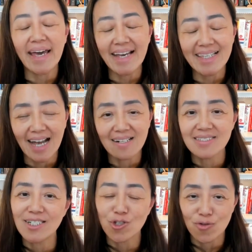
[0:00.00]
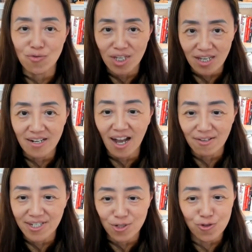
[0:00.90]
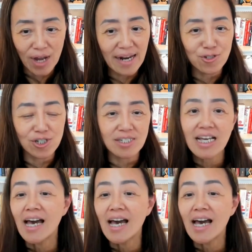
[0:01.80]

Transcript: exactly do you need a content strategy.